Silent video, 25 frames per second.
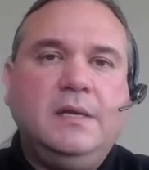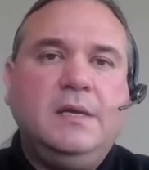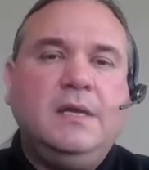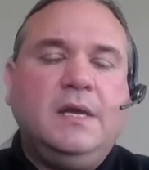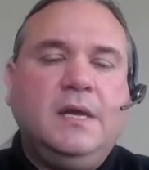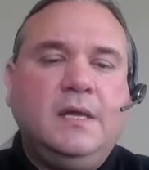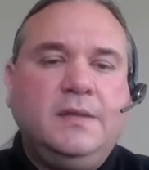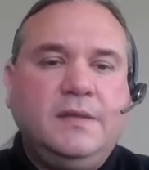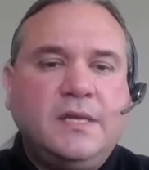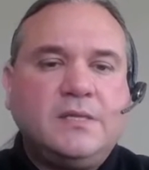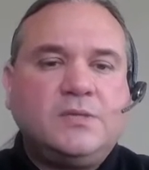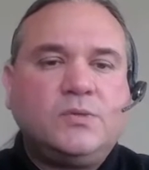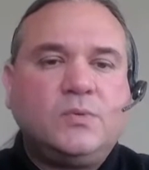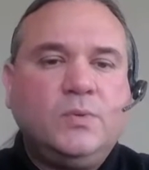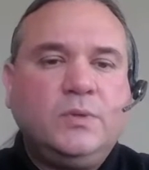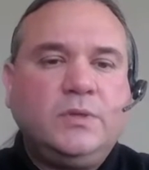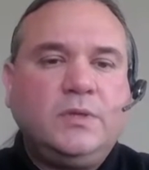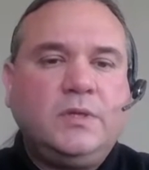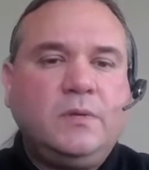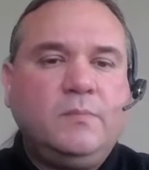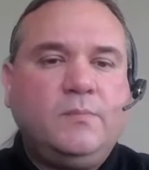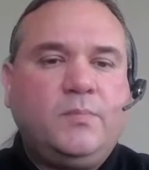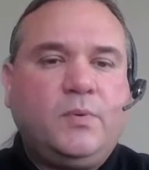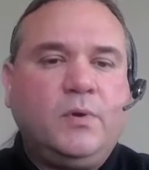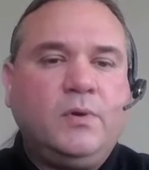And that's really
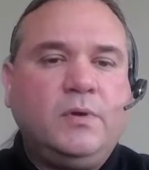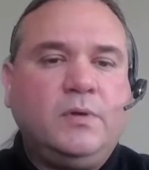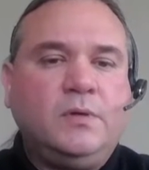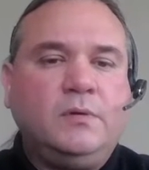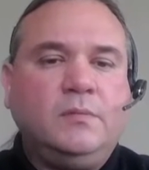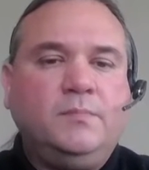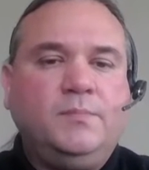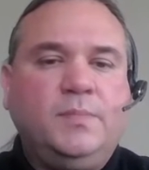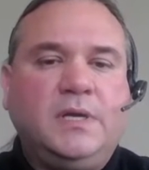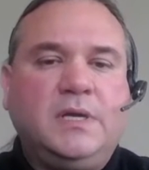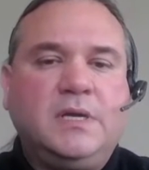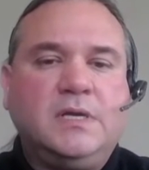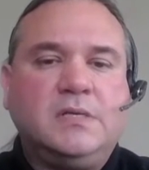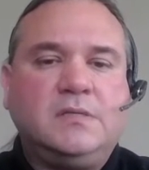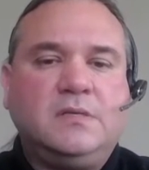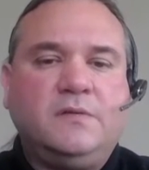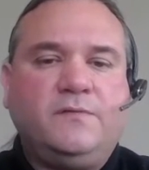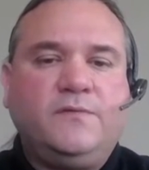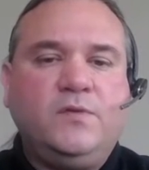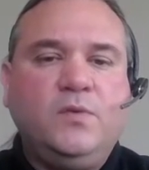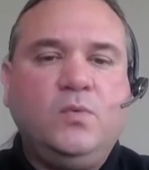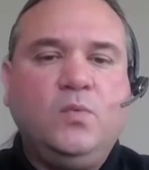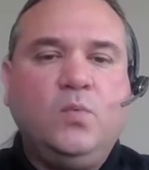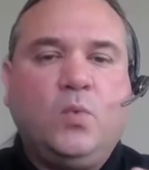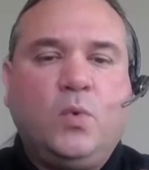important, because if
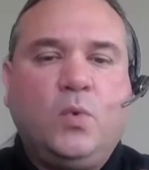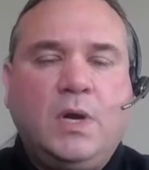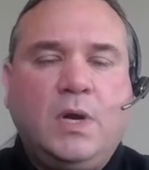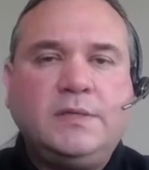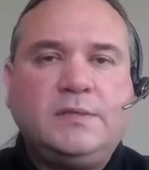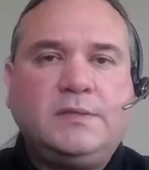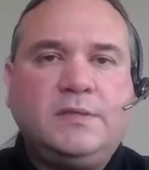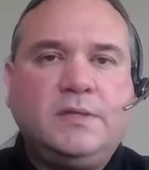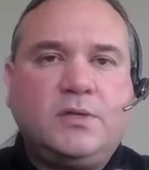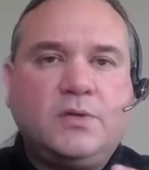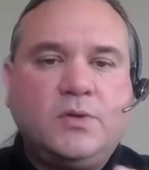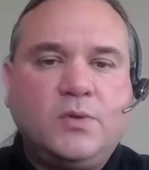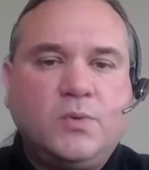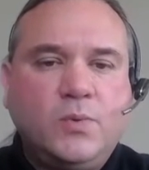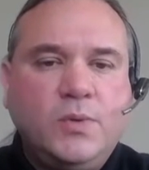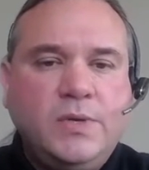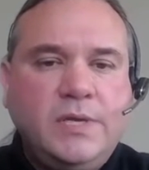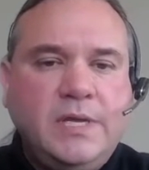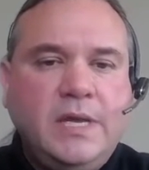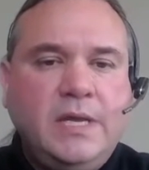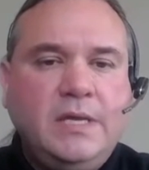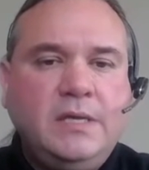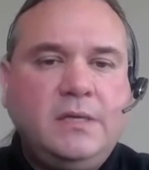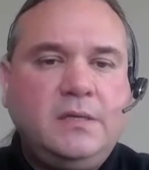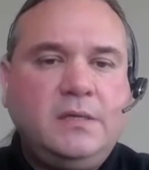you want to
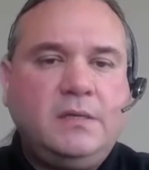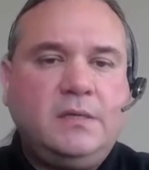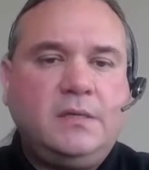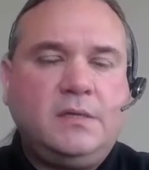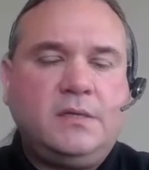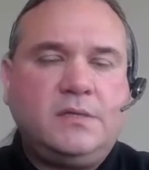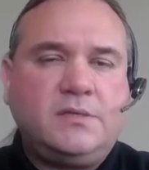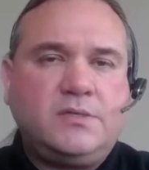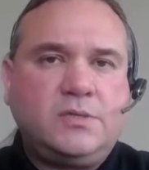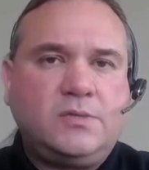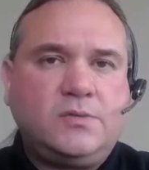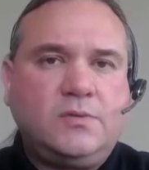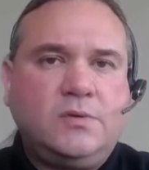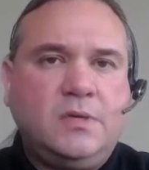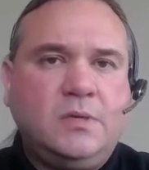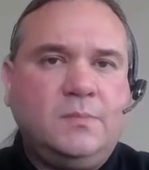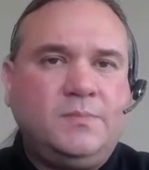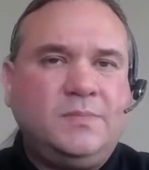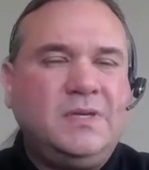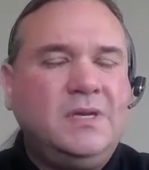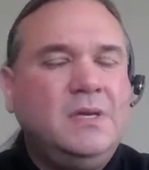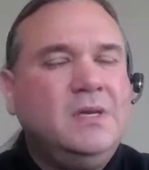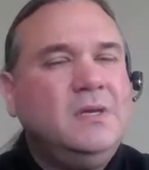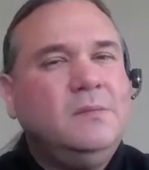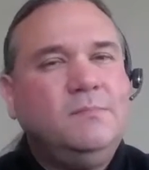create a script
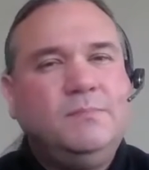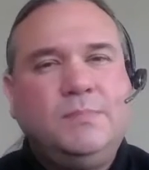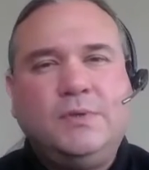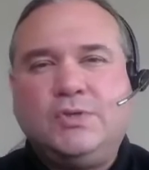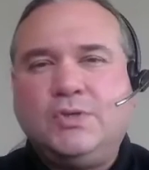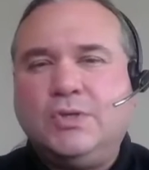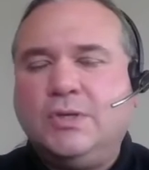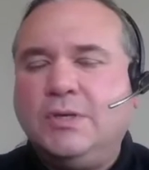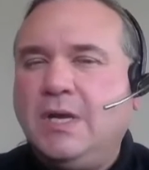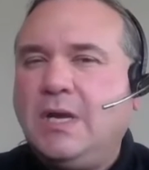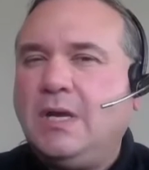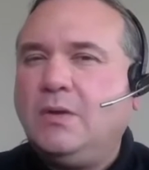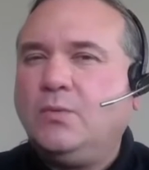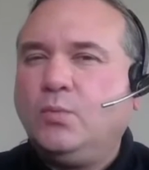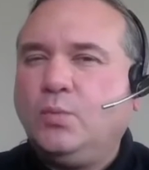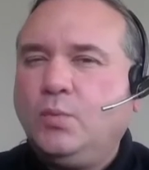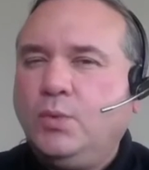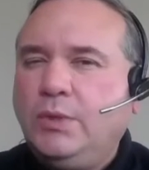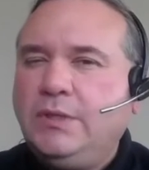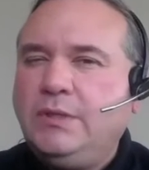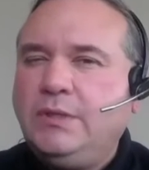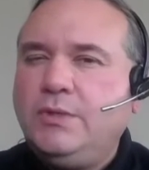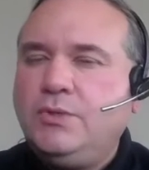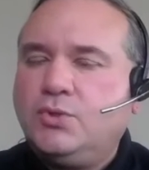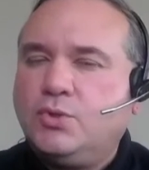but you're not
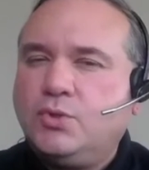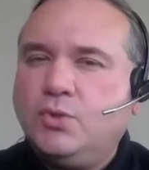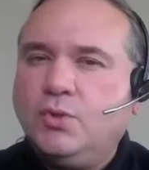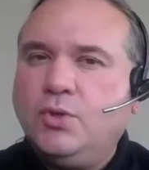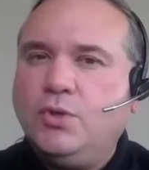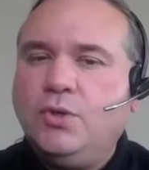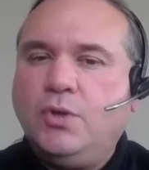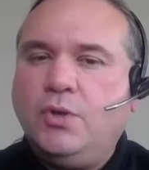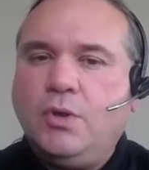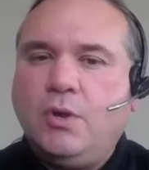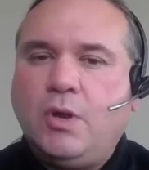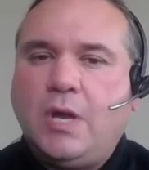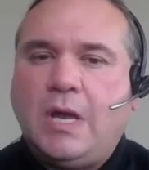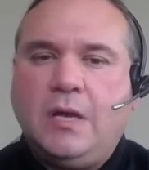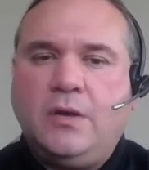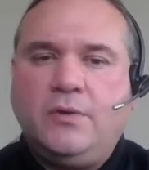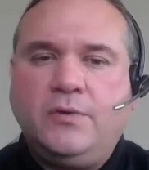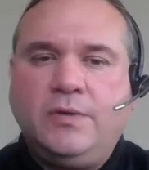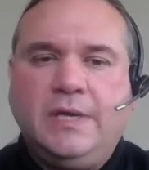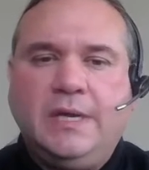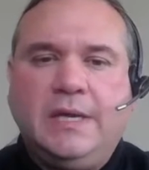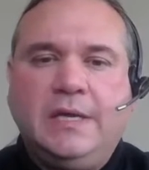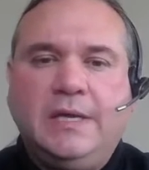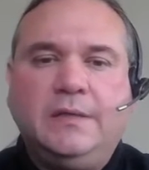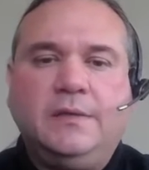really sure you know how
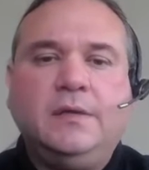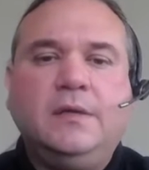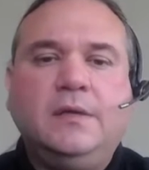yet,